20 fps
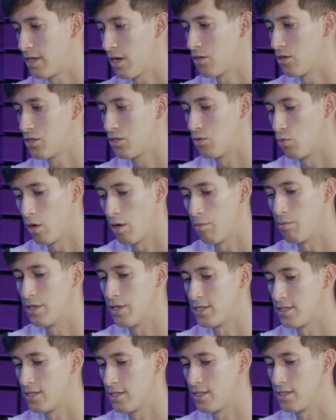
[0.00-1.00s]
down to what
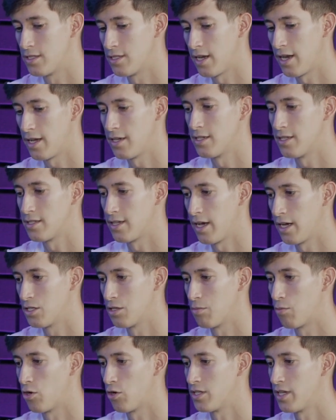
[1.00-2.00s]
businesses that I decide
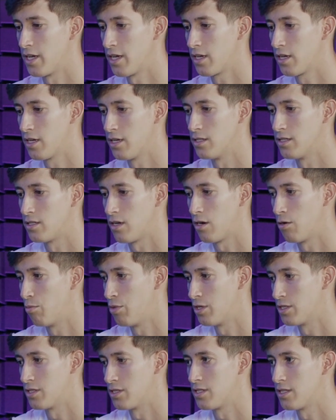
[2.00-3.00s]
to partake in is are
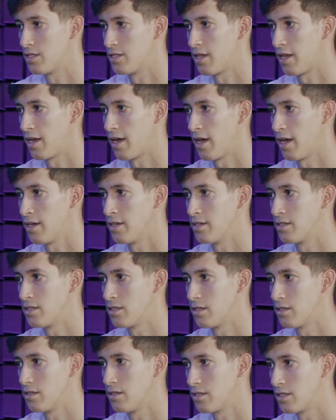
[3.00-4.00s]
businesses that I
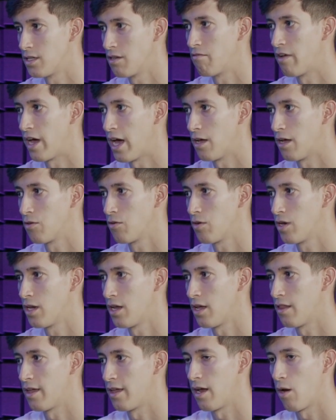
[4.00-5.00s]
s- see value in
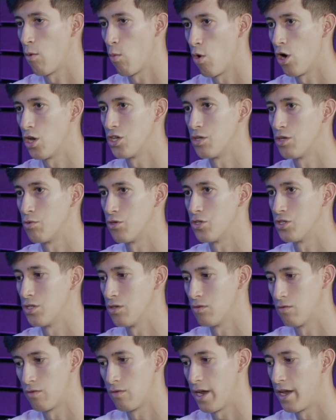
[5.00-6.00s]
and that I want to
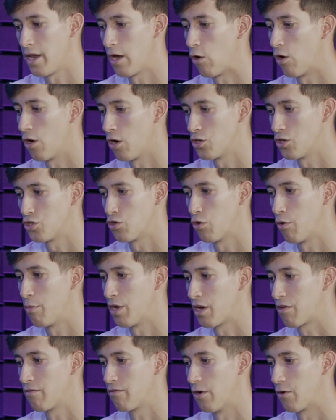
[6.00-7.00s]
pursue. Right now, also a
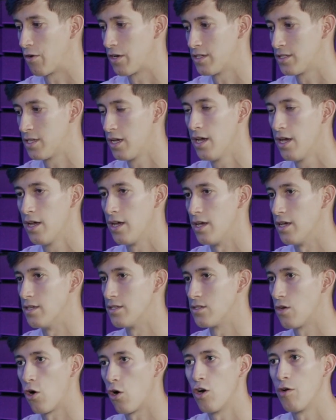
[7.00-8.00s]
big focus
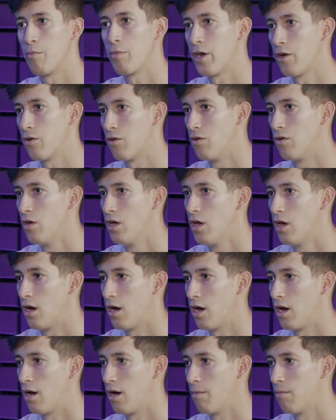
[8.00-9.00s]
is our apparel.
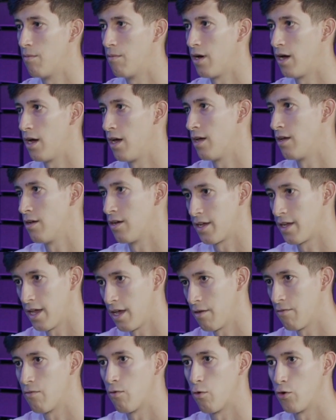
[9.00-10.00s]
Um, I
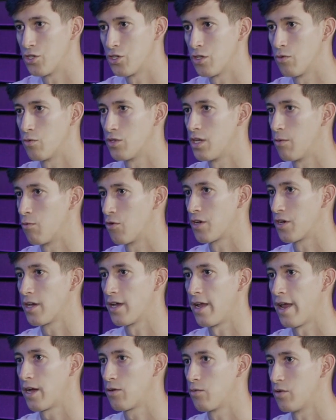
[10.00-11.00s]
again, fortunately, was able to
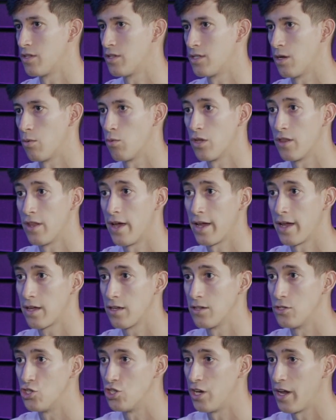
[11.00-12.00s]
connect with someone
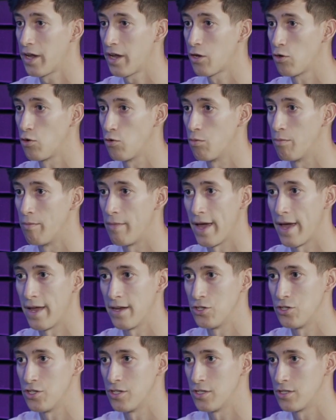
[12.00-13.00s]
like Jake who
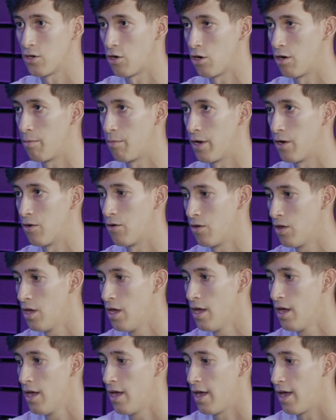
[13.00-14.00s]
manages our apparel,
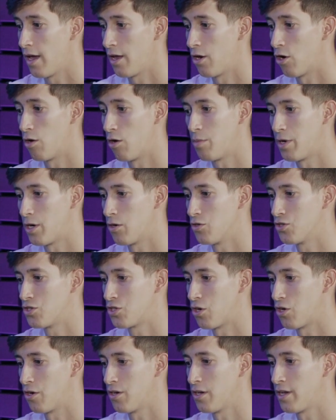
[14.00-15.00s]
and our apparel
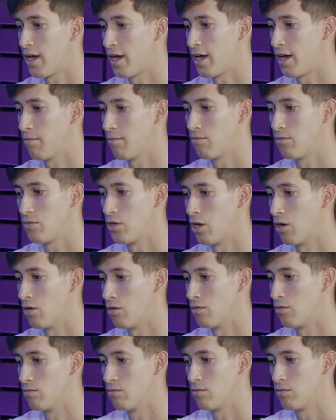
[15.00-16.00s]
started at you
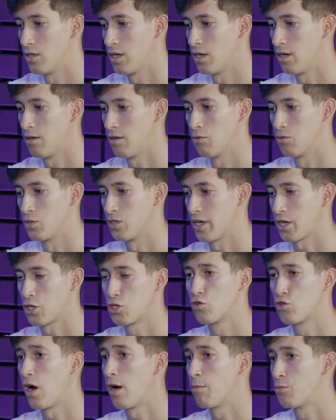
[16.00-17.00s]
know uh, it was like
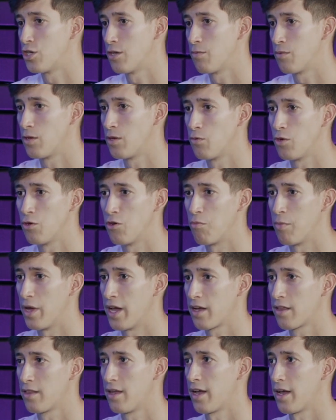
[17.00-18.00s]
drop shipping. We would
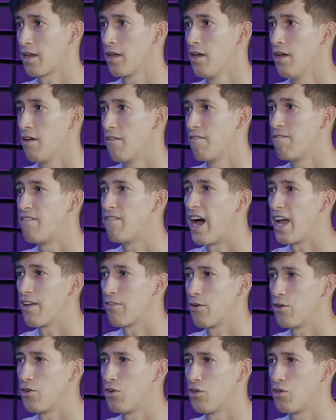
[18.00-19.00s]
make like
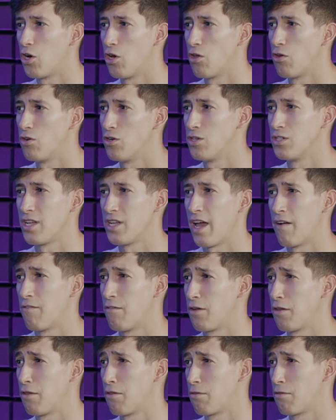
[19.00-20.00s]
five hundred dollars
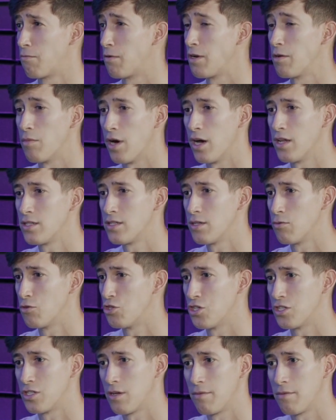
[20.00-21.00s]
every three months. It was
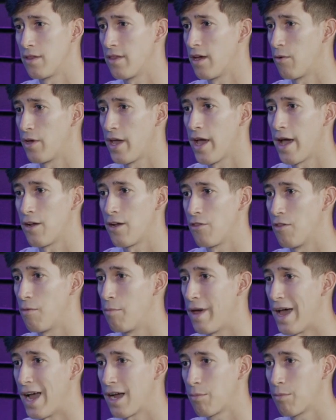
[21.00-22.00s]
just something that we had on the
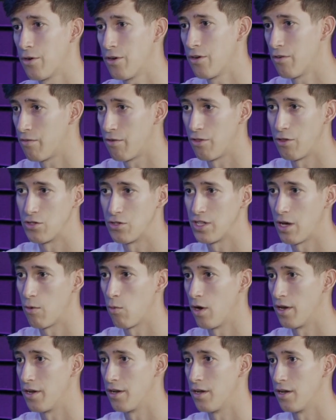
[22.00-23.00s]
back burner for those yeah. that
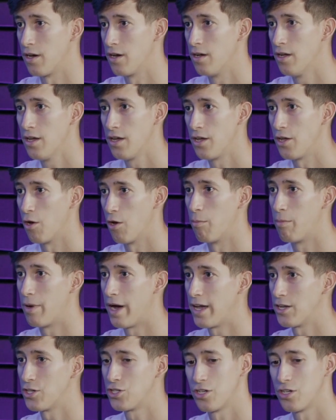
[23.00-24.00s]
wanted to you know
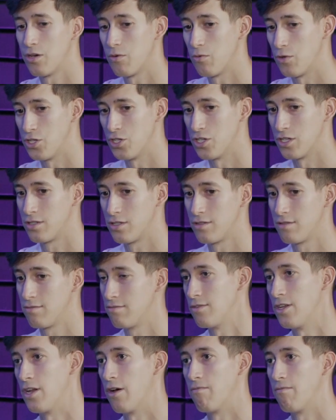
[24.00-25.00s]
buy a shirt. We just
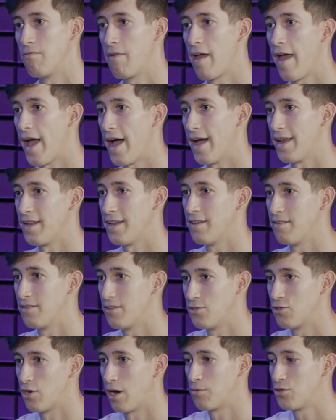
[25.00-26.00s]
you know had
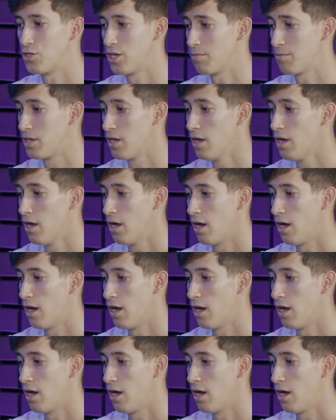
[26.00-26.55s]
it drop shipped.